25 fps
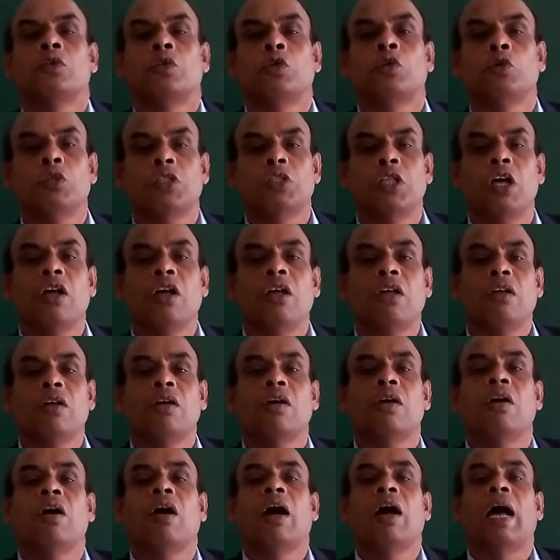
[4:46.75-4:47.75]
do the
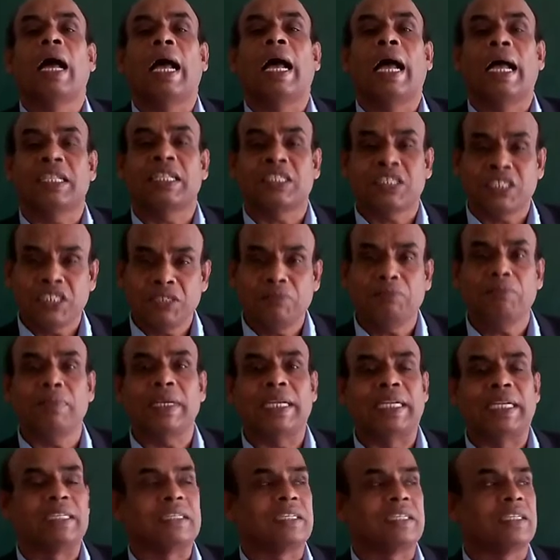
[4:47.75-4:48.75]

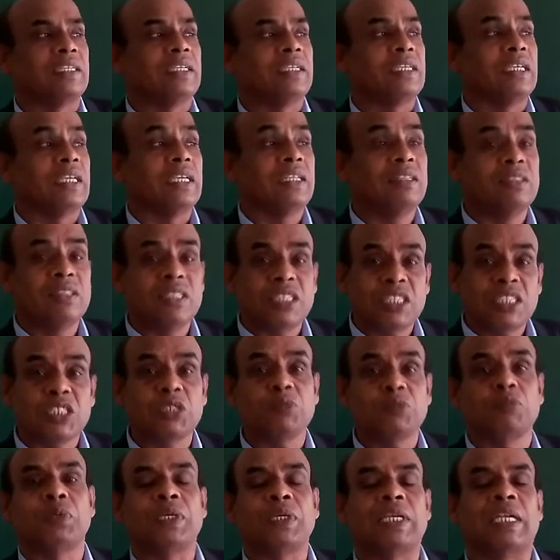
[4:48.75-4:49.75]
achievement in
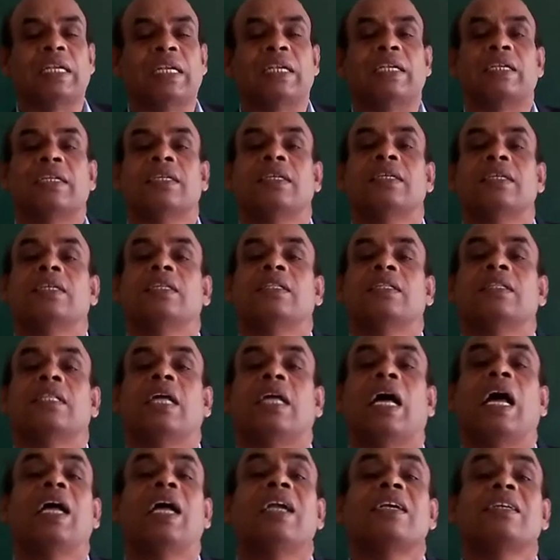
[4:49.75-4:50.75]
this field.
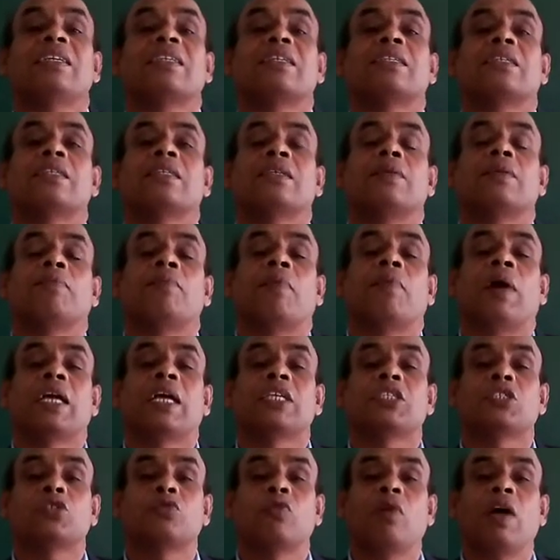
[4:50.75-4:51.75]
That
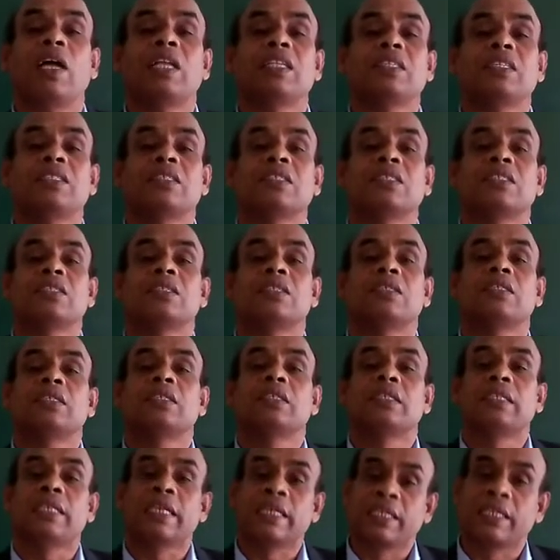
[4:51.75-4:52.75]
first was
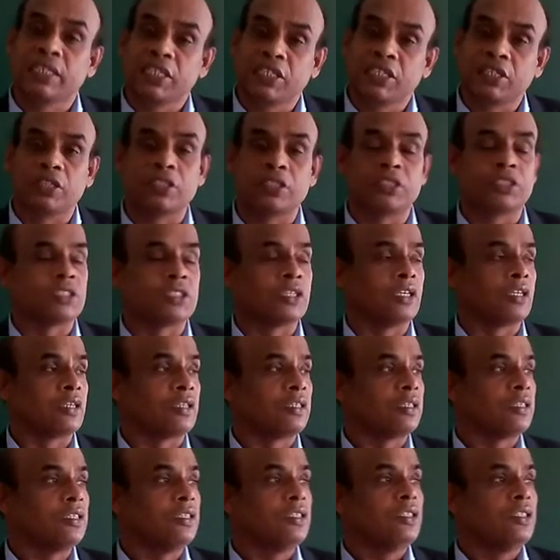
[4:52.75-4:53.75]

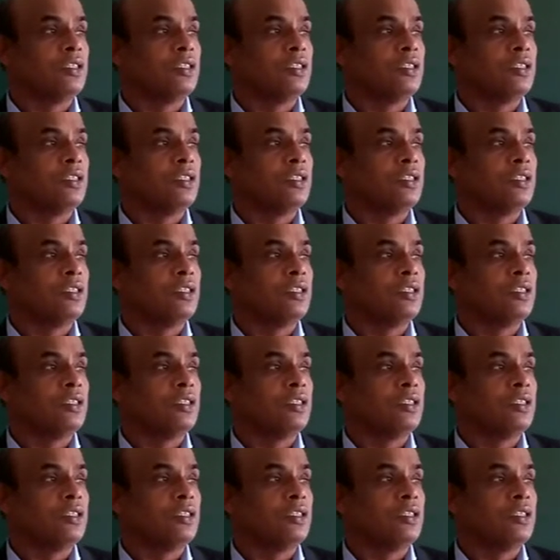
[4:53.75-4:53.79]
agriculture.